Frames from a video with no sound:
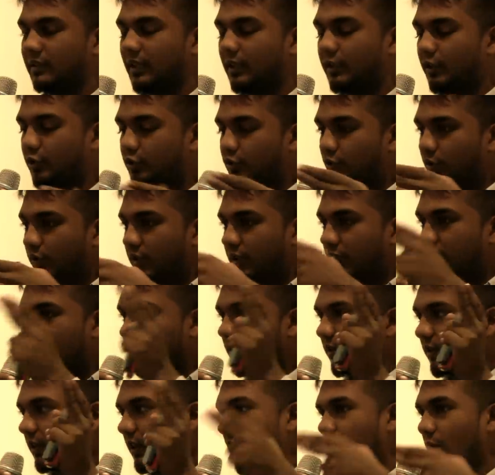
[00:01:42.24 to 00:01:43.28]
started
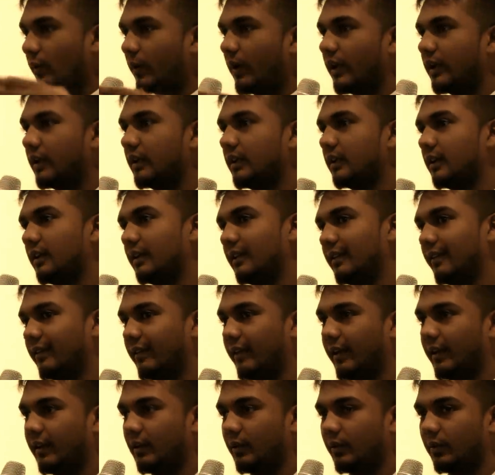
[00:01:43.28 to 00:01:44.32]
shooting haywire here and
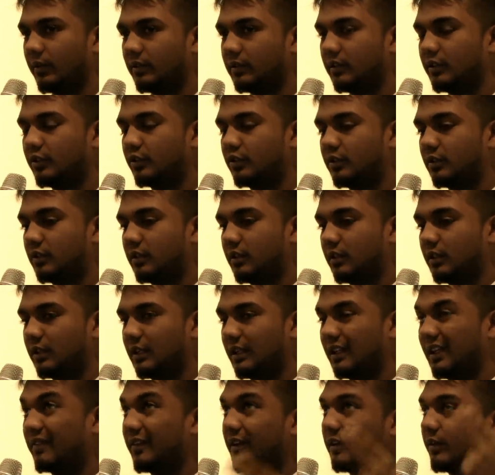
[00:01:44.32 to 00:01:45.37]
there. There wasn't
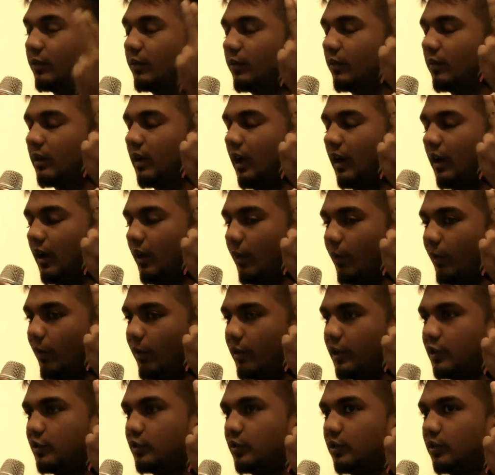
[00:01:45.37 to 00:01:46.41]
given uh, warning